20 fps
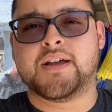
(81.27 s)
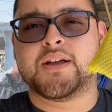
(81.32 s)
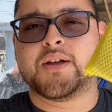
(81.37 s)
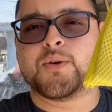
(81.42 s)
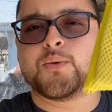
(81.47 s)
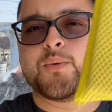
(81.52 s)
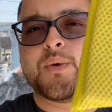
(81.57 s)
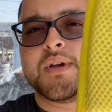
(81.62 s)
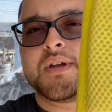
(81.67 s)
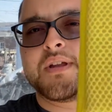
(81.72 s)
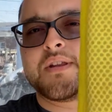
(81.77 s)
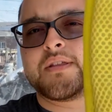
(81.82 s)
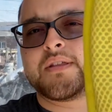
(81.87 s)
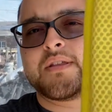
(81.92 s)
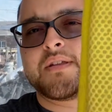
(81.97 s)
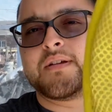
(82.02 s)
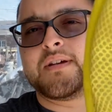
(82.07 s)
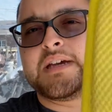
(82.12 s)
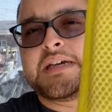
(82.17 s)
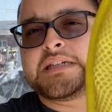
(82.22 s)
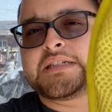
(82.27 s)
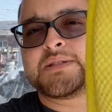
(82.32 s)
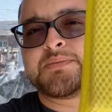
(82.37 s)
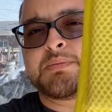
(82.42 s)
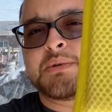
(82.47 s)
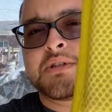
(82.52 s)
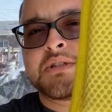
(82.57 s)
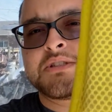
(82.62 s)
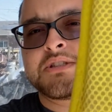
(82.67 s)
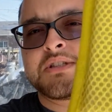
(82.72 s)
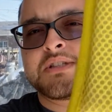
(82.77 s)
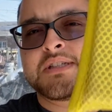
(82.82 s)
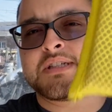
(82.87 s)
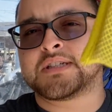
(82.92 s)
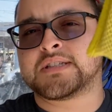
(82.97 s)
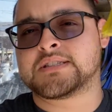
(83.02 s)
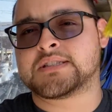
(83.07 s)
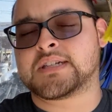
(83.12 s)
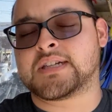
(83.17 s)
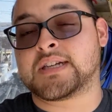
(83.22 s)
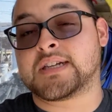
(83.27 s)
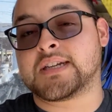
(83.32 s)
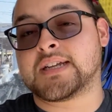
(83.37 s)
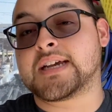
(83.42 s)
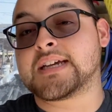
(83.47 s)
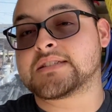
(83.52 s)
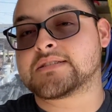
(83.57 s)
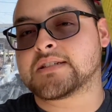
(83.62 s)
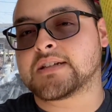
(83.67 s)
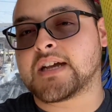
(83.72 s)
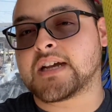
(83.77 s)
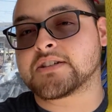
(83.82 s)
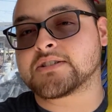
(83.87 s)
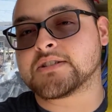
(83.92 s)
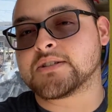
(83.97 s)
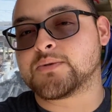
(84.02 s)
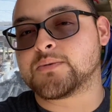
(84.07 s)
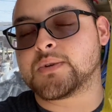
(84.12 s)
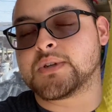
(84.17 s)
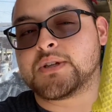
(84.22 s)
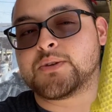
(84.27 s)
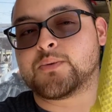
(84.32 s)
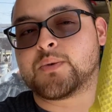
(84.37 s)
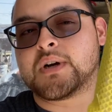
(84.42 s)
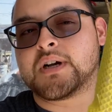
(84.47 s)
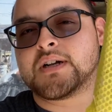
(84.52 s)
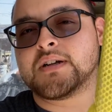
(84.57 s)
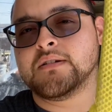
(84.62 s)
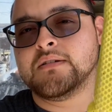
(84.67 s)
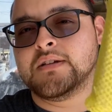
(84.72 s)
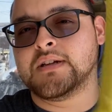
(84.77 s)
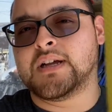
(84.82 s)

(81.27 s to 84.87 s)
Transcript: with a sponge on the inside, and it gets actually really well.